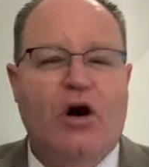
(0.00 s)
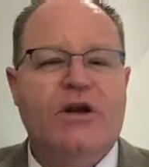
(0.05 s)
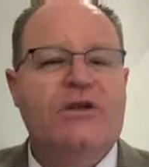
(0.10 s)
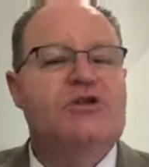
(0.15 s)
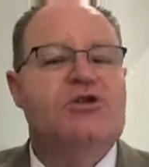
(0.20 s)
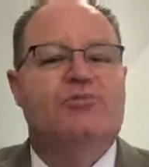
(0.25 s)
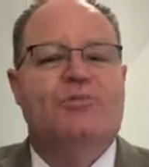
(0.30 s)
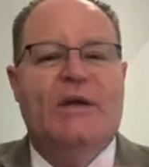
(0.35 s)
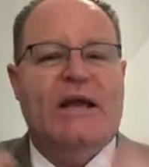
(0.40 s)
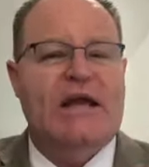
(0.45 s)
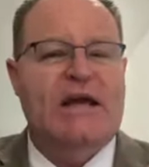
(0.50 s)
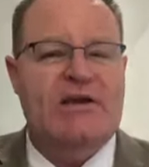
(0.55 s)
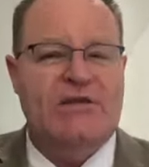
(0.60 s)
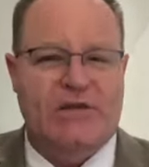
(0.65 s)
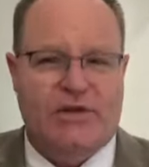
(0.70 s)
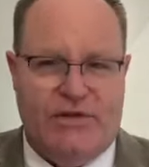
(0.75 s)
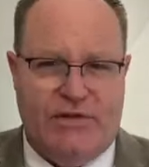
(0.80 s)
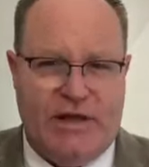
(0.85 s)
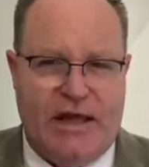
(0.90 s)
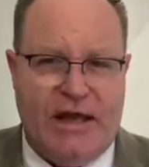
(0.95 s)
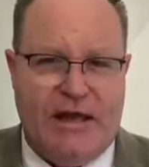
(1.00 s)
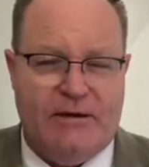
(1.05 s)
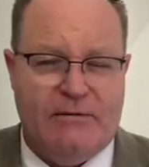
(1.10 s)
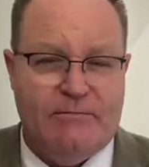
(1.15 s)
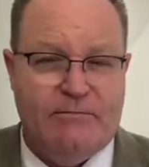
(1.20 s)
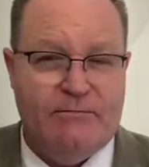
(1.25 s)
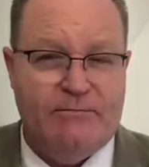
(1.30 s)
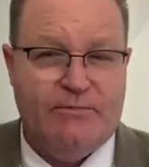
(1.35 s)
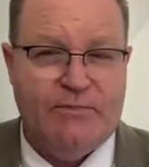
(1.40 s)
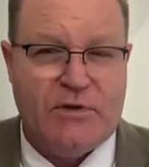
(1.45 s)
God's bigger than
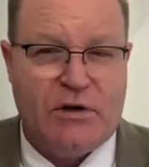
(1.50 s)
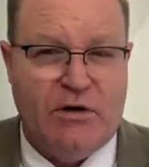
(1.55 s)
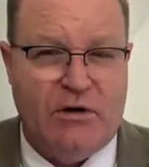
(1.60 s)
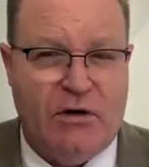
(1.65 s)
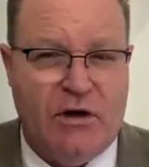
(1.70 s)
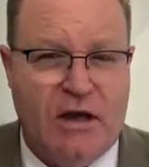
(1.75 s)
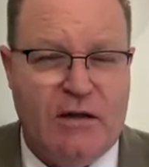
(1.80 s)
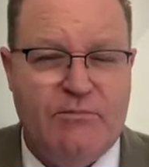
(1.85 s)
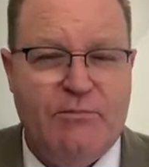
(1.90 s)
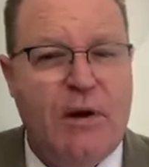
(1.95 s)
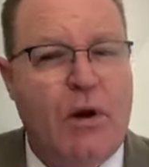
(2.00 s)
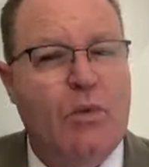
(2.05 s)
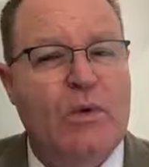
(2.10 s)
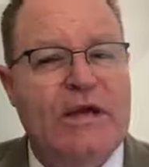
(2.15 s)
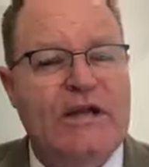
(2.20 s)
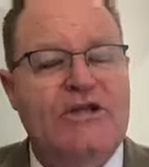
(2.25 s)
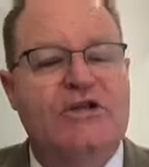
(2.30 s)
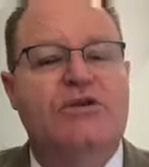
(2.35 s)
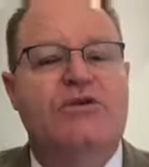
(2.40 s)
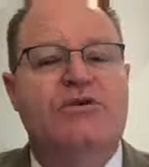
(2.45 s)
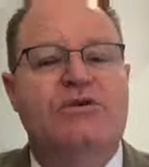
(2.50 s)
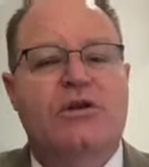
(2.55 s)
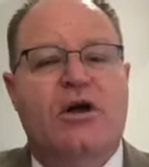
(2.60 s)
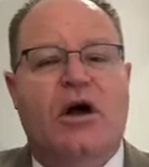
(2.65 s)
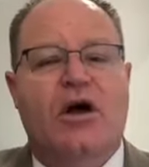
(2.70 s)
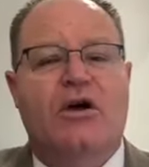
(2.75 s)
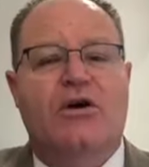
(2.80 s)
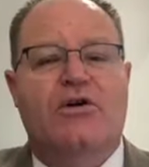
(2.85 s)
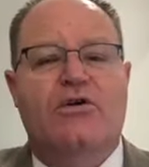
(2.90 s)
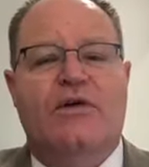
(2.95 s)
that. All right. But we do
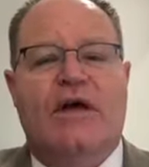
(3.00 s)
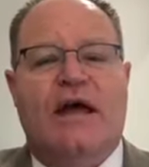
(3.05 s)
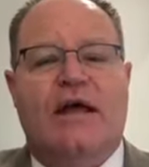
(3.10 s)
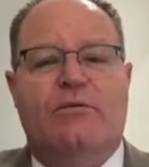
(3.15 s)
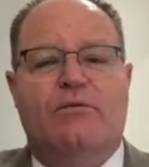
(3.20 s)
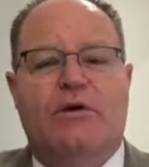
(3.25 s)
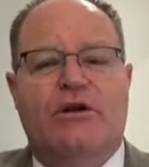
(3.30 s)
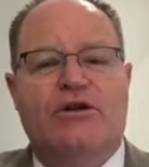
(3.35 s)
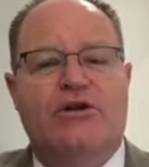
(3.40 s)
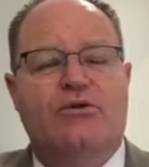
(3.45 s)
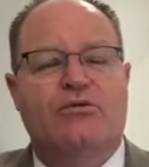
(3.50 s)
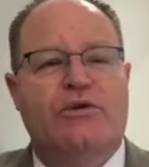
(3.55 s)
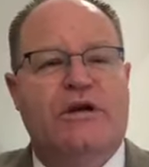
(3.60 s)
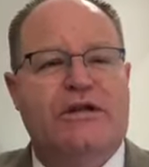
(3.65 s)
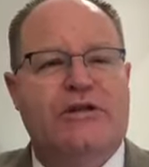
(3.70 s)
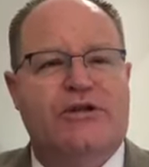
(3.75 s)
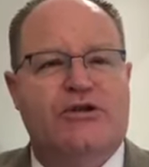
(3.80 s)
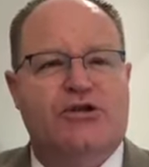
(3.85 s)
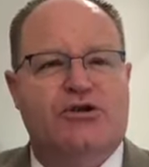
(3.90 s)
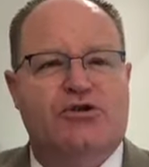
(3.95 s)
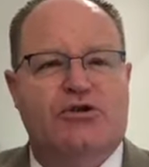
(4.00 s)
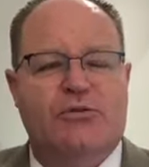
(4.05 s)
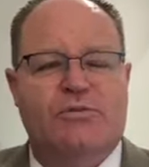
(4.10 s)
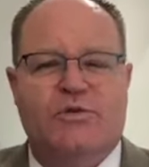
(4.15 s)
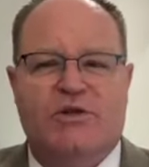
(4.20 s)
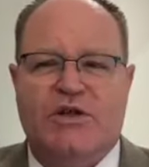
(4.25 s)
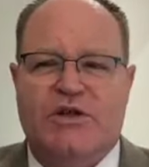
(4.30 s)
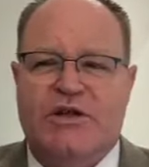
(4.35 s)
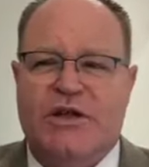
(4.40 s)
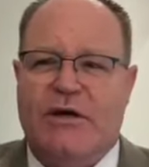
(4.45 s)
know that when you read the
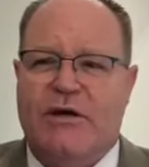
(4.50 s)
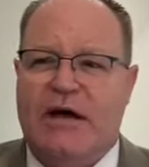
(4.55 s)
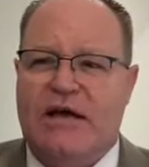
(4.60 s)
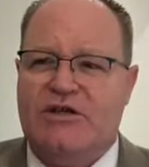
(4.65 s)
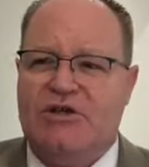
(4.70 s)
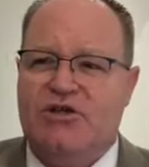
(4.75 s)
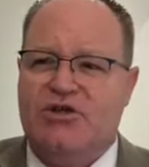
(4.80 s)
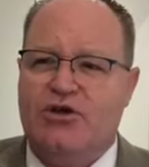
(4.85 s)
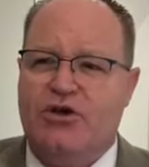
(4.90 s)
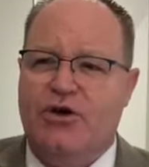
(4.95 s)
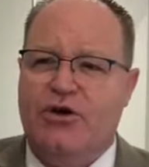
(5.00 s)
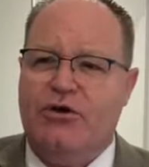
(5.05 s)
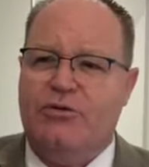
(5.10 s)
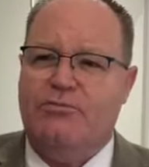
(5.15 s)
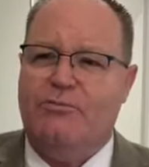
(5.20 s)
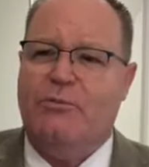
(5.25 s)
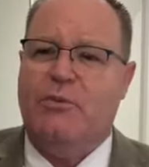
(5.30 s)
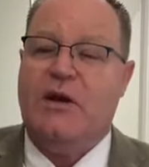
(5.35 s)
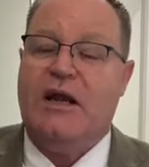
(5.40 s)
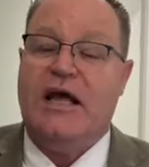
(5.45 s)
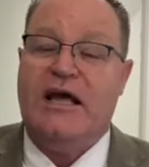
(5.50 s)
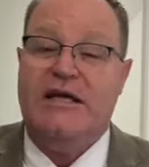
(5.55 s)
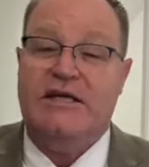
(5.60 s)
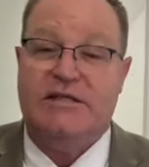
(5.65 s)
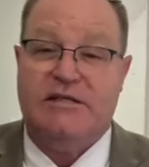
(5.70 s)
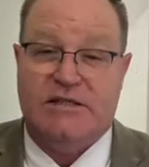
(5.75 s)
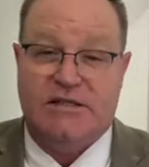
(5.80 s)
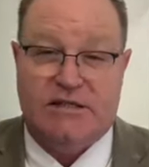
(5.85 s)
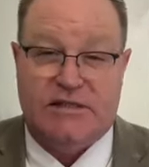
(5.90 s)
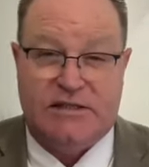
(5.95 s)
scripture, there are certain
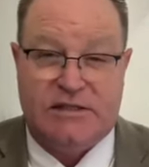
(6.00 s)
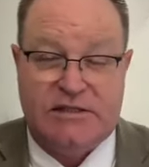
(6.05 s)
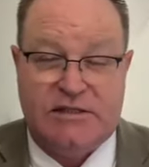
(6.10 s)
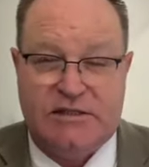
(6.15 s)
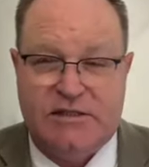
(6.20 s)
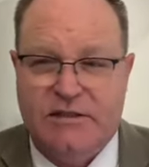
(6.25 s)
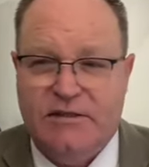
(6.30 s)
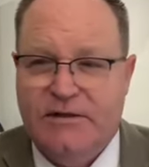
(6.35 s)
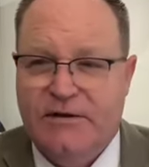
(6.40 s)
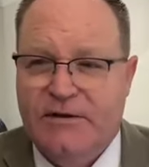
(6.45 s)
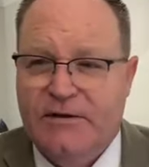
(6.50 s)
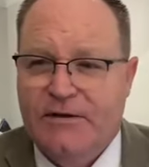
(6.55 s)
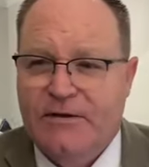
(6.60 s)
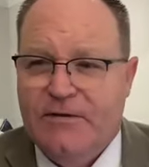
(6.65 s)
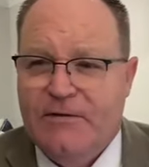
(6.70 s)
places